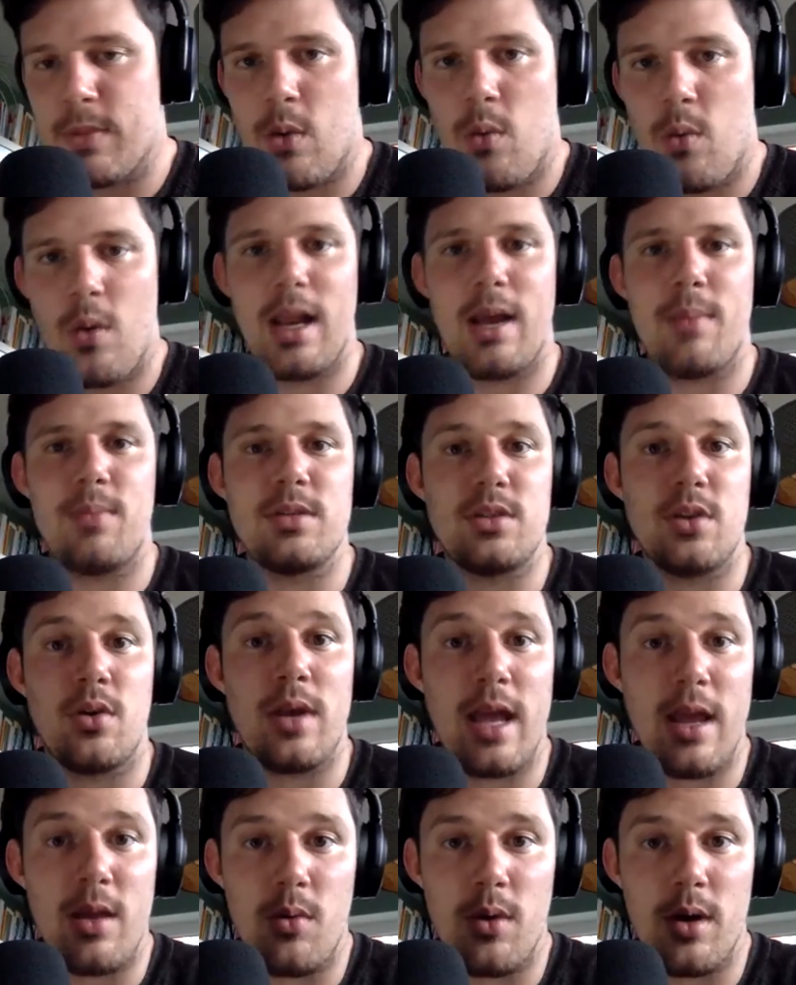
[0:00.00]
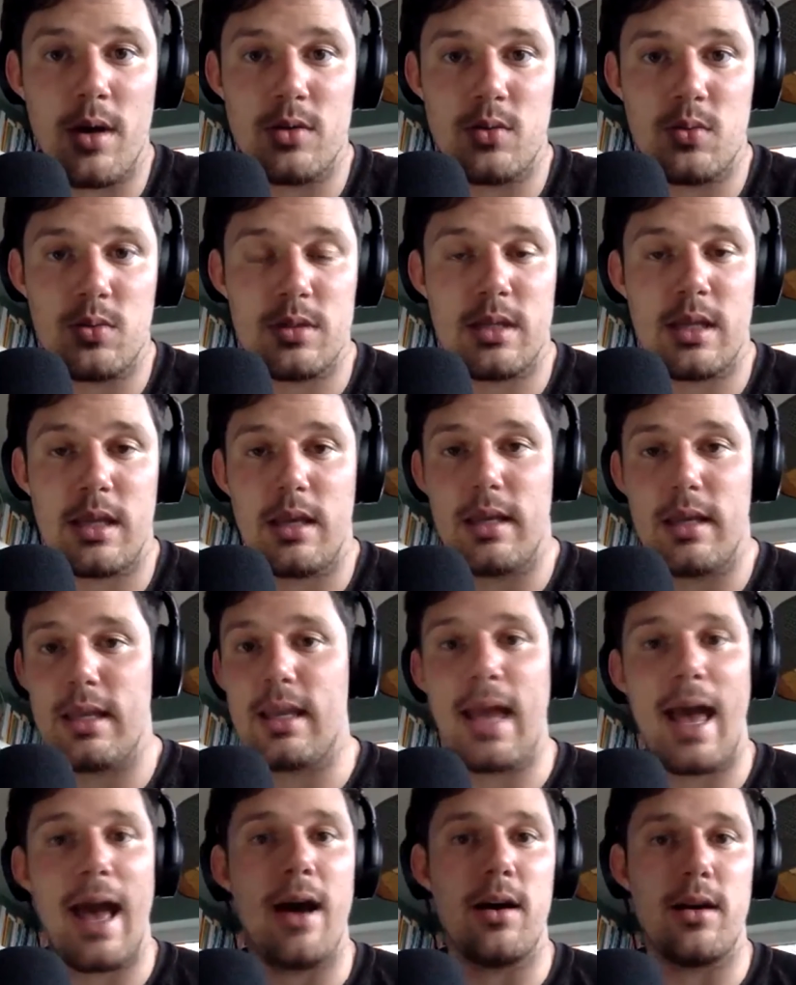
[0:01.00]
episode 8 was the
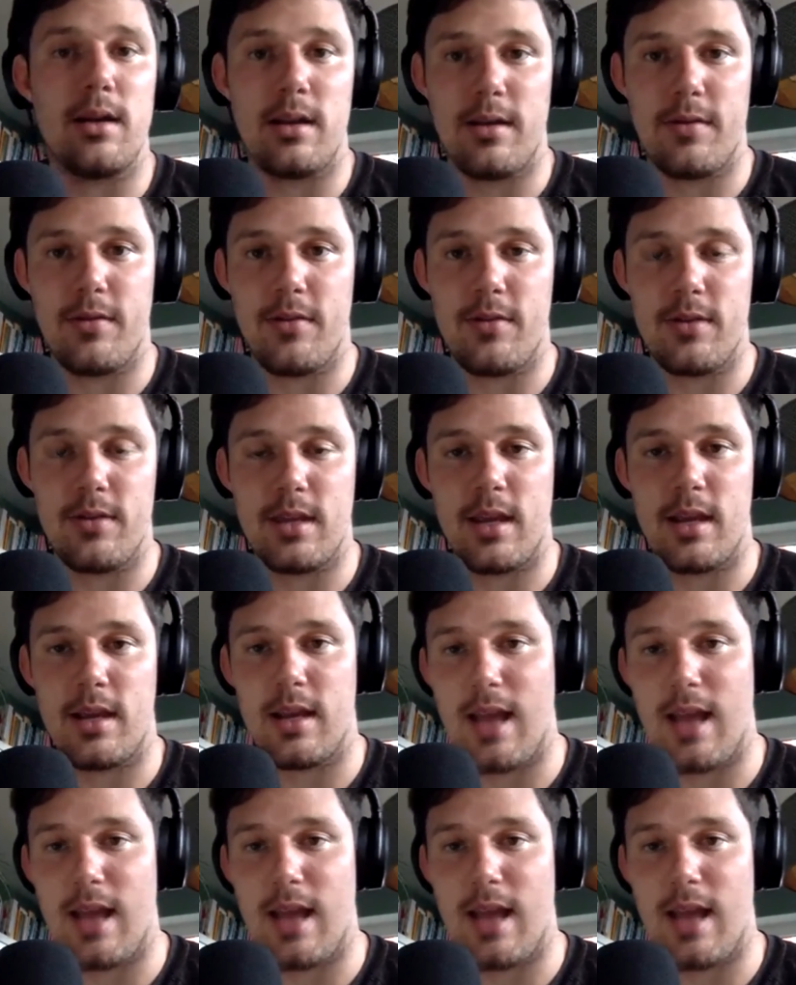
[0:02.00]
illegality of everything.